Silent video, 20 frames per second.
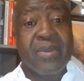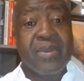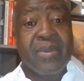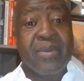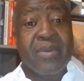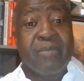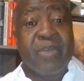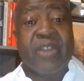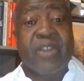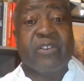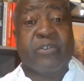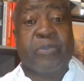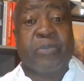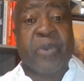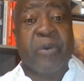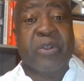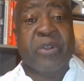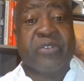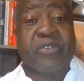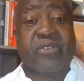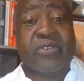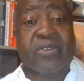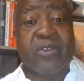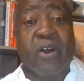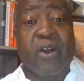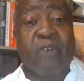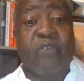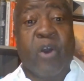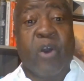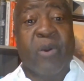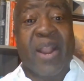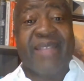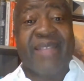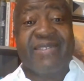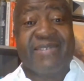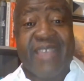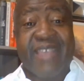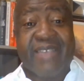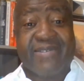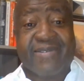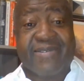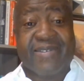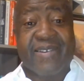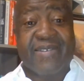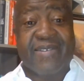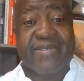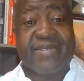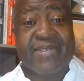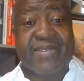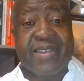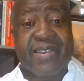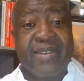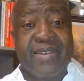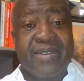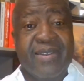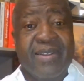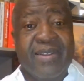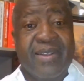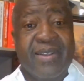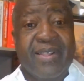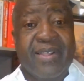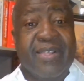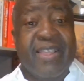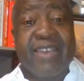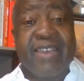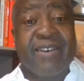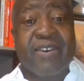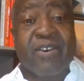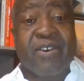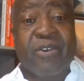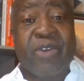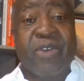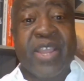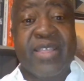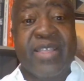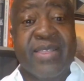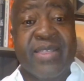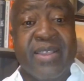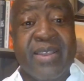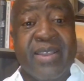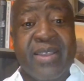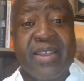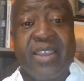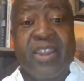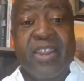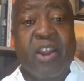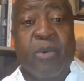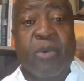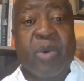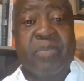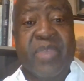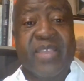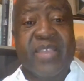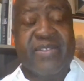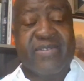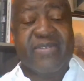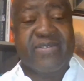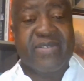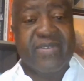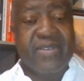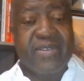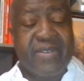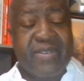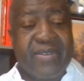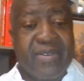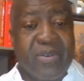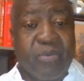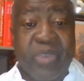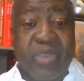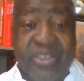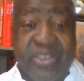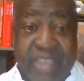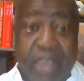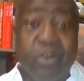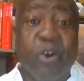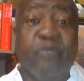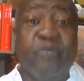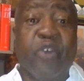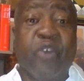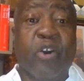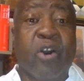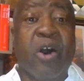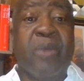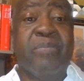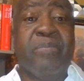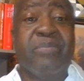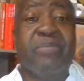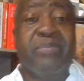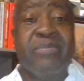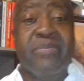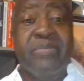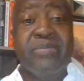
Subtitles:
with the spirits of our ancestors lingering in our midst, we shall overcome.